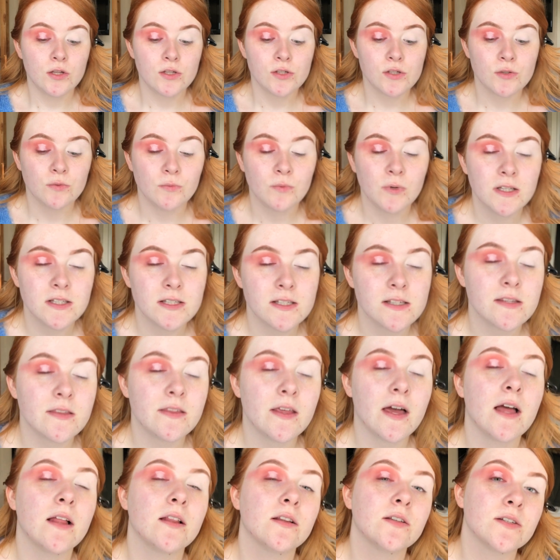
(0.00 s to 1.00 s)
So once
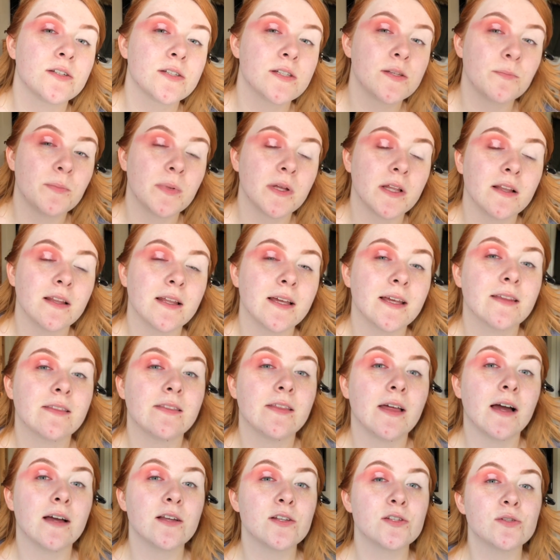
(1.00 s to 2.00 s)
that looks a bit like
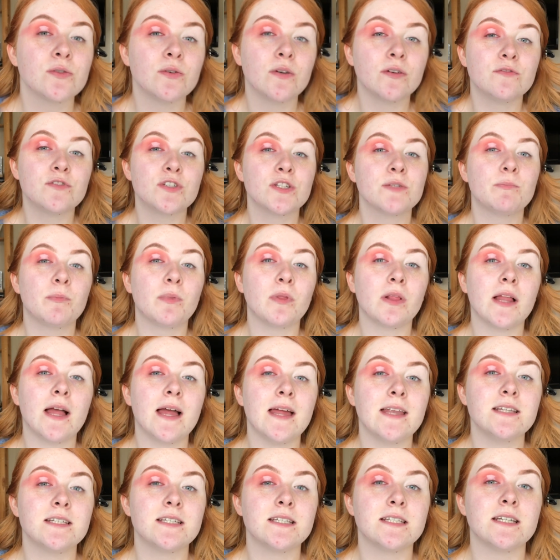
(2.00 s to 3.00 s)
that, so I've just
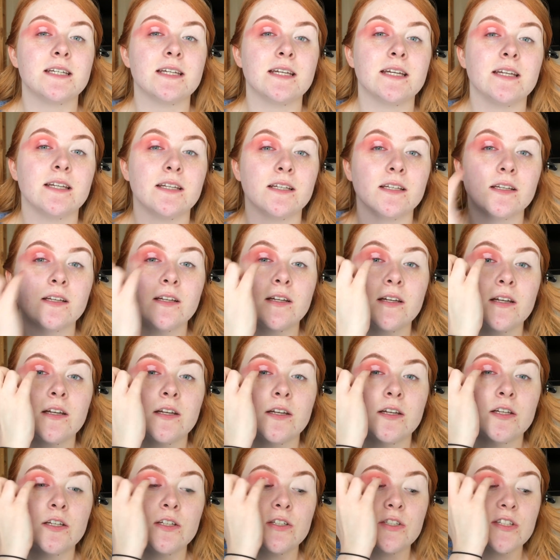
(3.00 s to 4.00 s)
blended it in
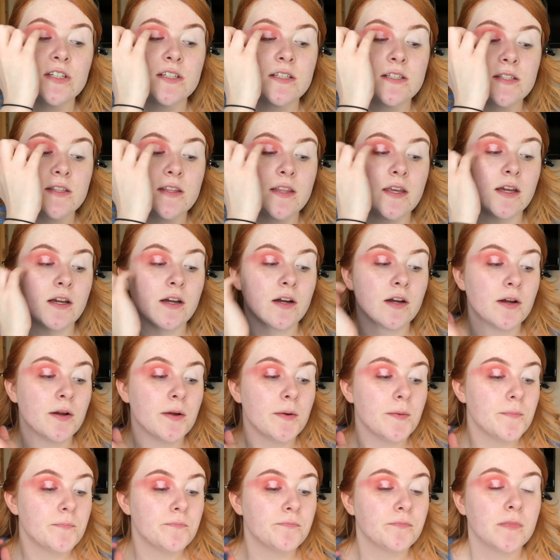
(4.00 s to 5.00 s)
just there,
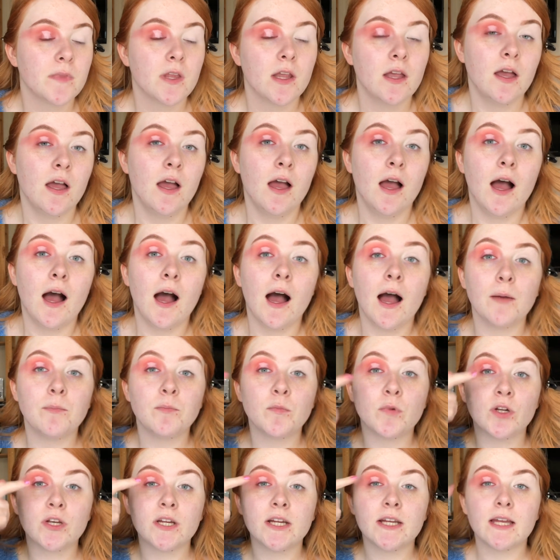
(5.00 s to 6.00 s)
I'm
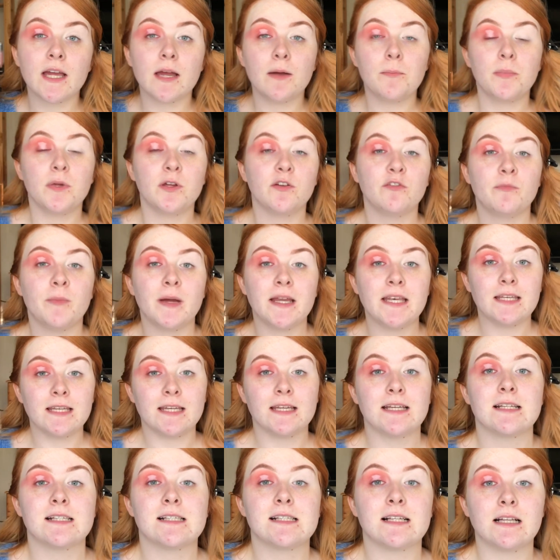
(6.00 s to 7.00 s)
going to get a bit of my
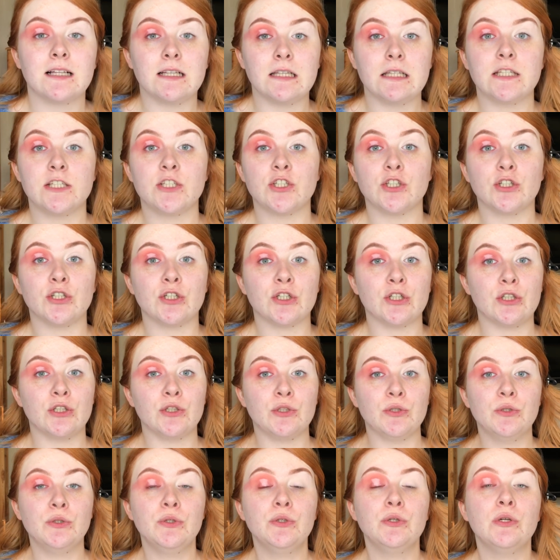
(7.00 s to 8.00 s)
NYX glitter
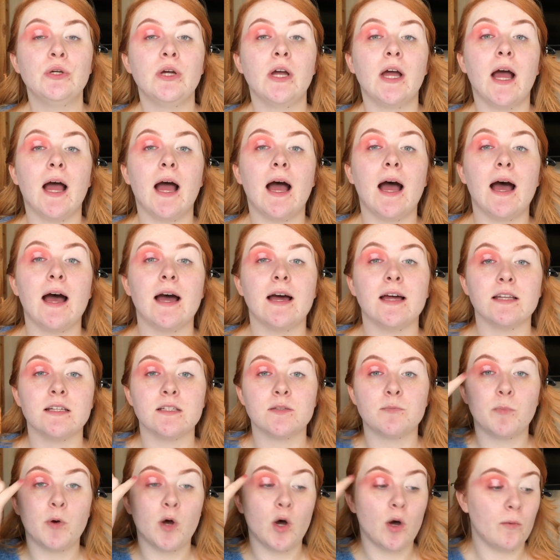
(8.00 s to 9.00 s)
glue
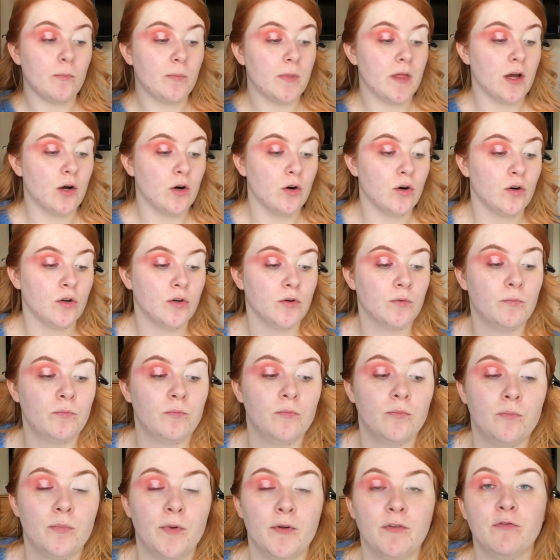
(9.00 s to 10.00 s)
and pop that on
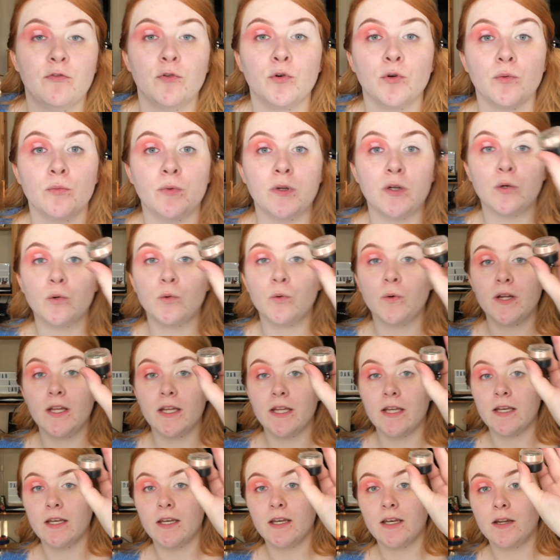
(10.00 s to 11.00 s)
before we go
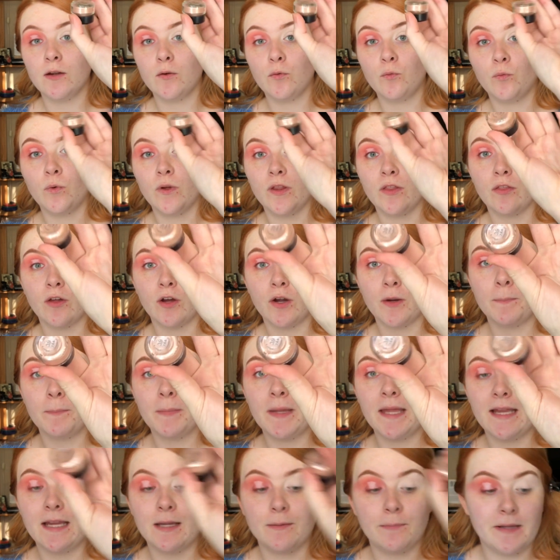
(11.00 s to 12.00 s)
in with our
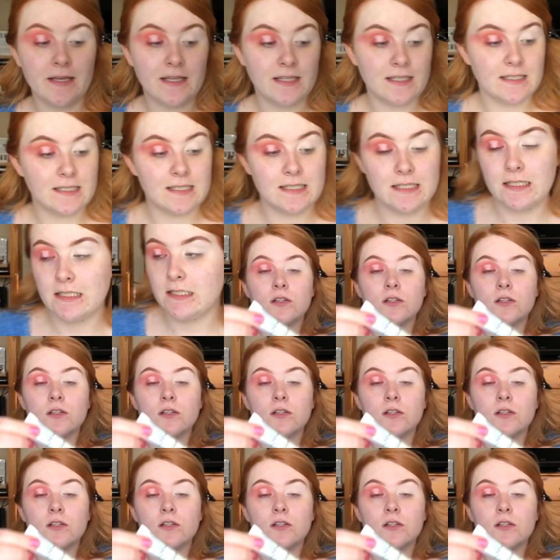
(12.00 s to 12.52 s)
pigment.